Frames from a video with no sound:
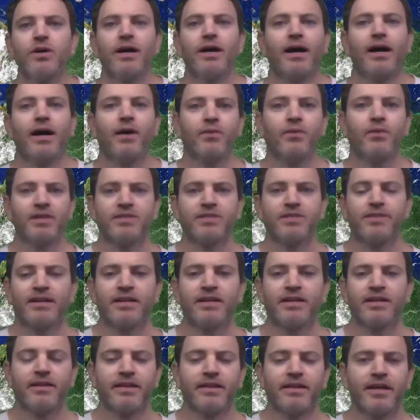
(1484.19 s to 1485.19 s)
I would expect
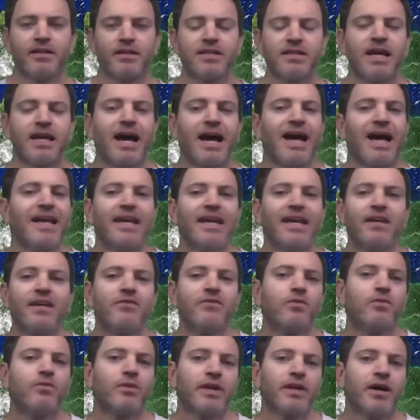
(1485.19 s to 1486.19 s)
nothing else. I can't
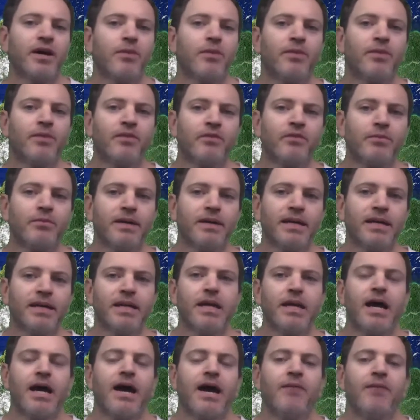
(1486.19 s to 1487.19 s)
afford to help everybody.
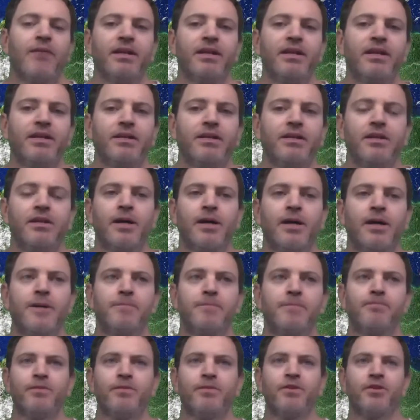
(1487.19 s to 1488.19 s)

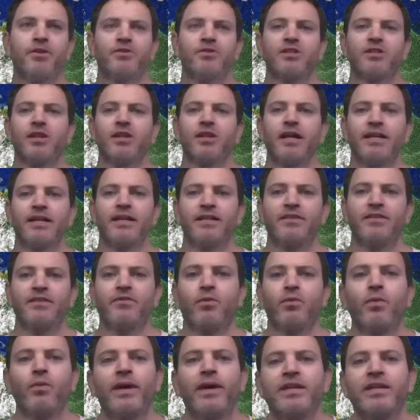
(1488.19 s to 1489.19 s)
There's a lot of
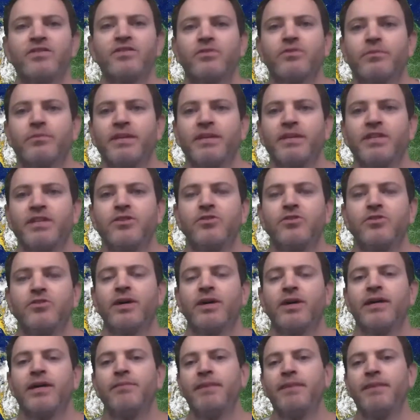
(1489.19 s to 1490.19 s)
different ways for me to try
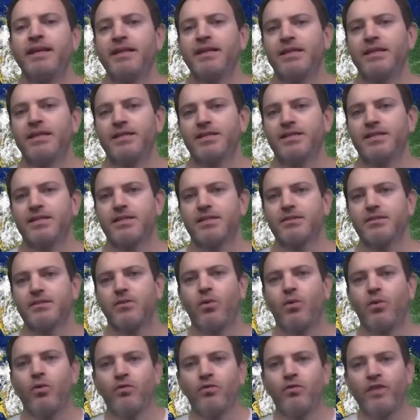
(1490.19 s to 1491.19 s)
to make this
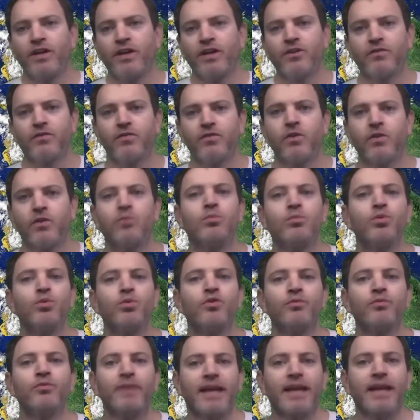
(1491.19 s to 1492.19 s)
whole Find Your Flow
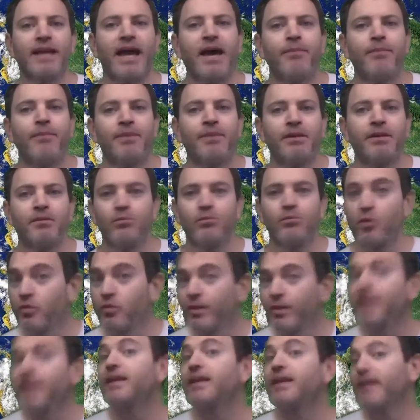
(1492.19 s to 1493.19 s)
movement happen. Movement?